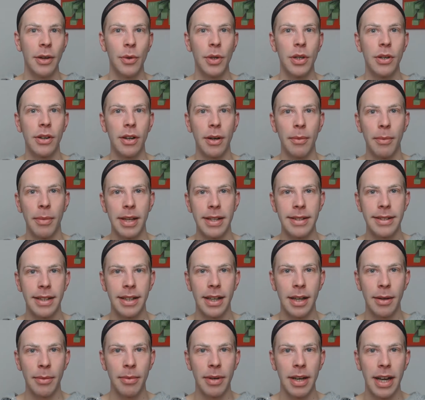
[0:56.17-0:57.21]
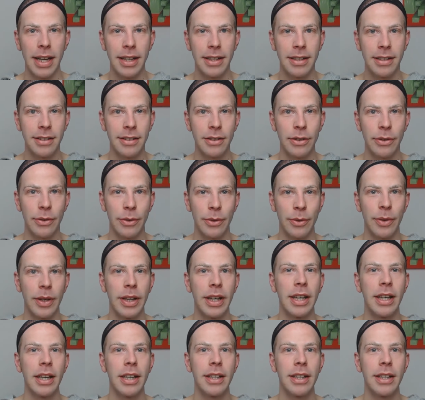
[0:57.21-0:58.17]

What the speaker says: we're gonna mess that up later, so